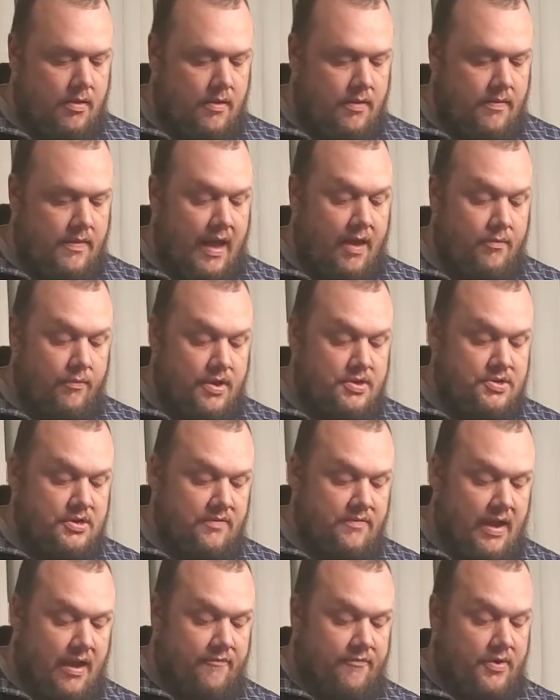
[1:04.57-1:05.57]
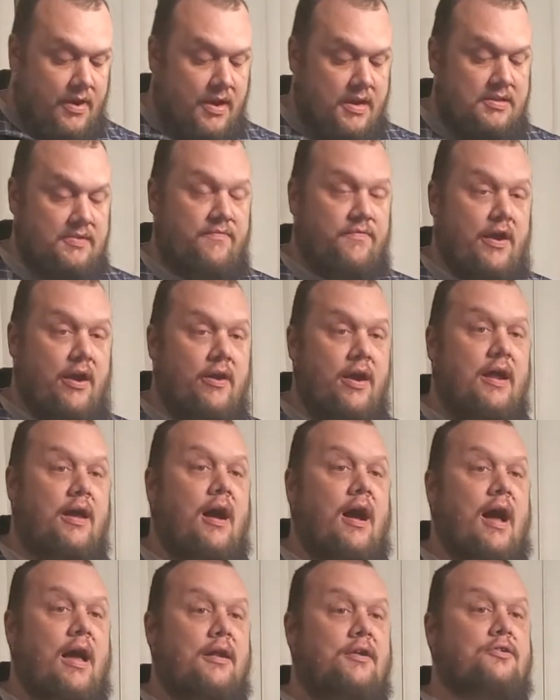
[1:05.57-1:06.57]
That region of Africa is a very
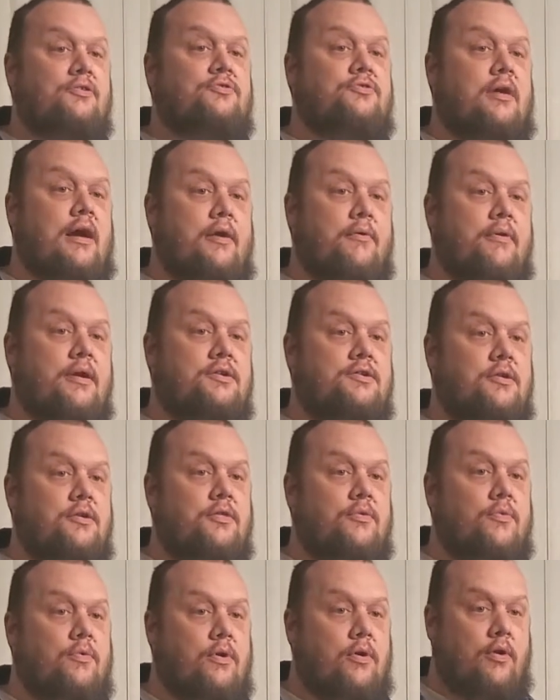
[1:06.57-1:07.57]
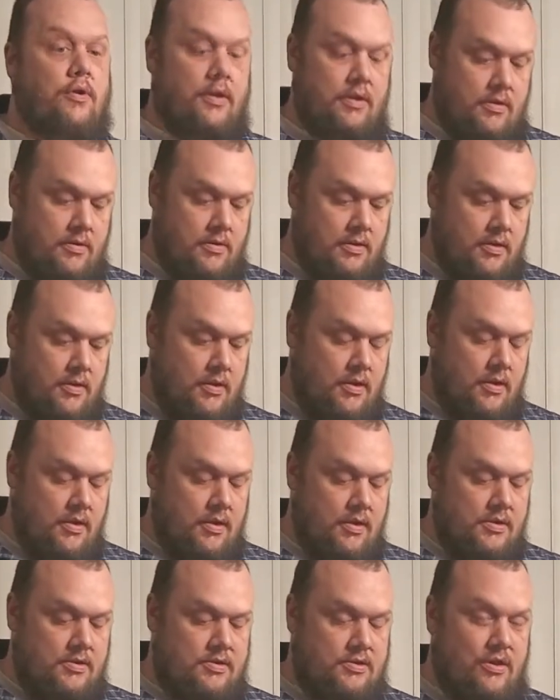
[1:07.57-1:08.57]
hot, dry region of the world.
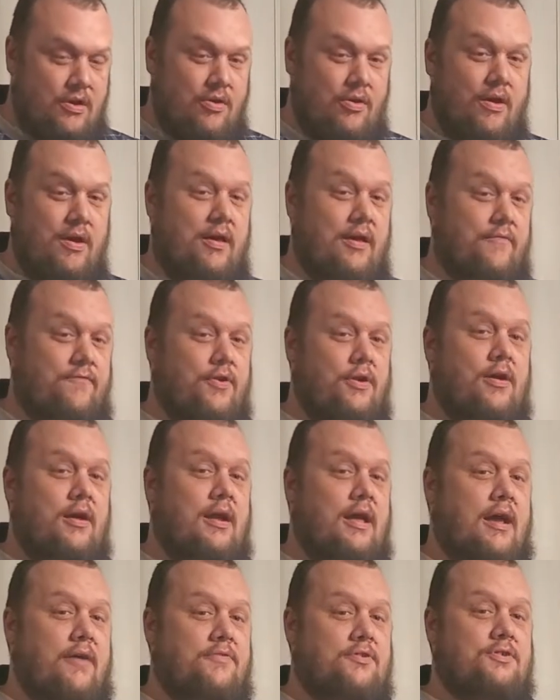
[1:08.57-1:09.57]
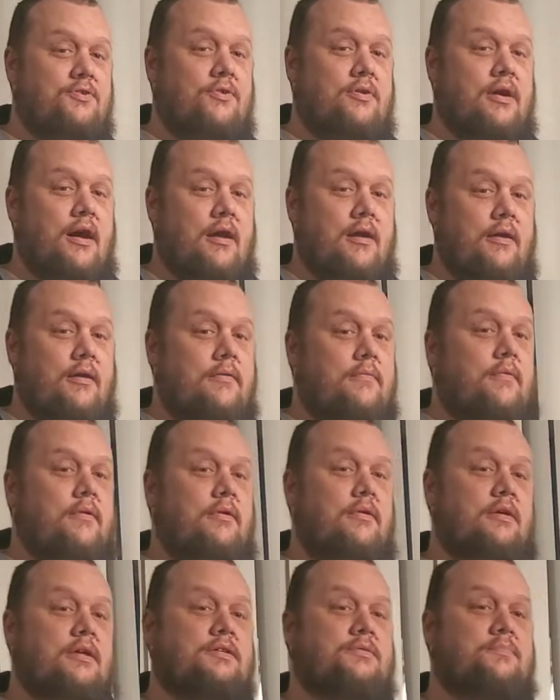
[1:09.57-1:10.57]
So if you're going to have a Sulcata,
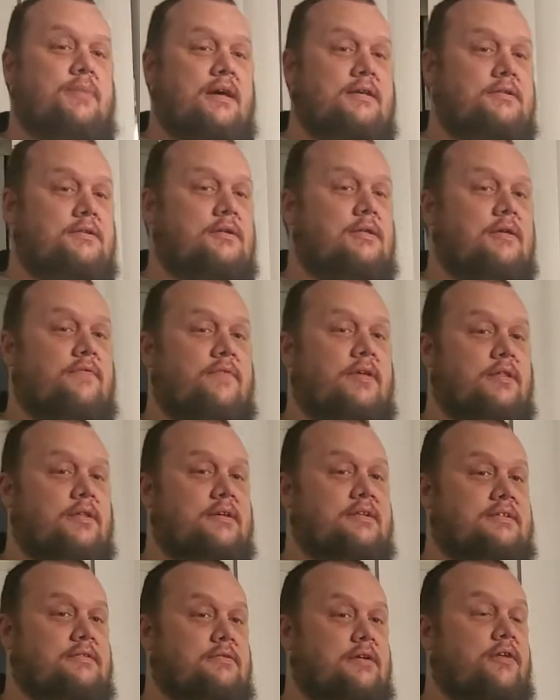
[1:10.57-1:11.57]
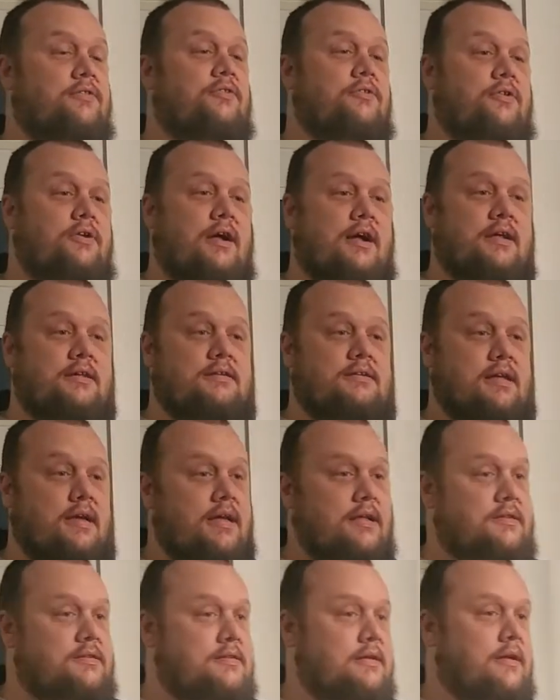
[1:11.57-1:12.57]
it's best that you live in the southern United
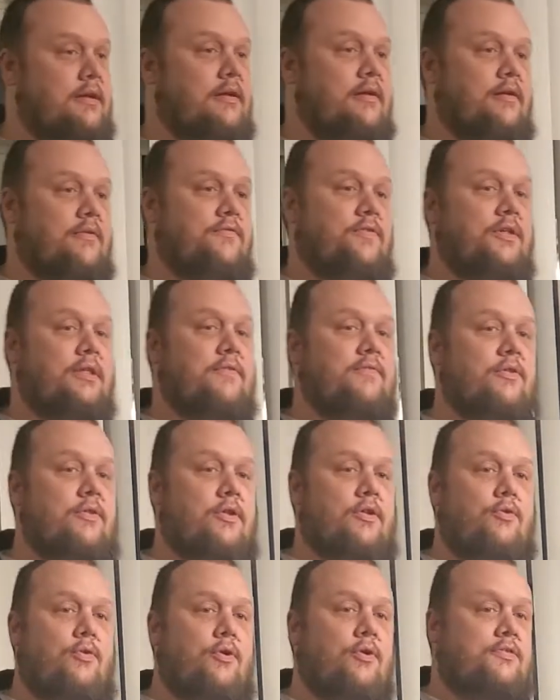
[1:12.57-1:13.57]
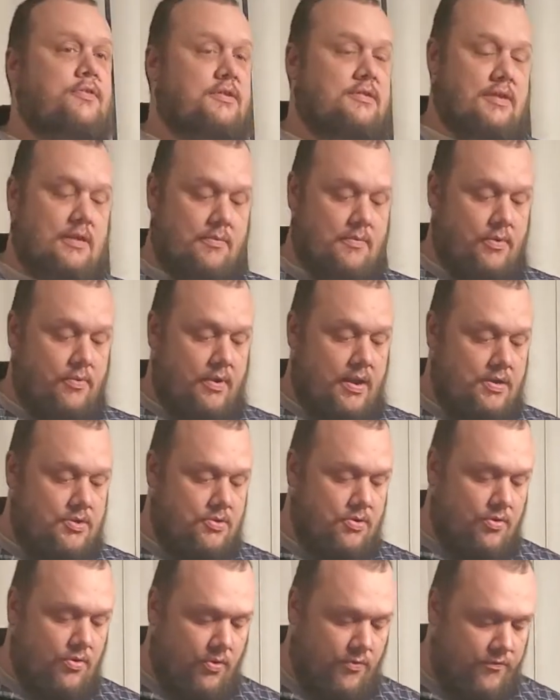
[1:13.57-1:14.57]
States. If you live in the north, it's going to be way too
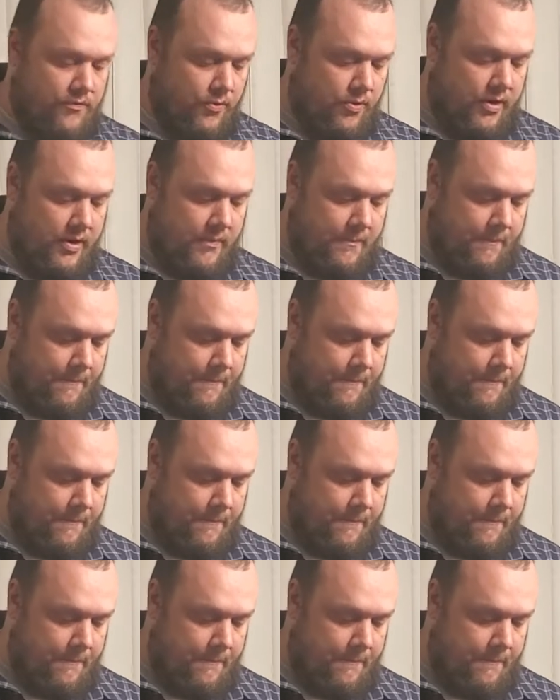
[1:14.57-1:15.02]
cold for it.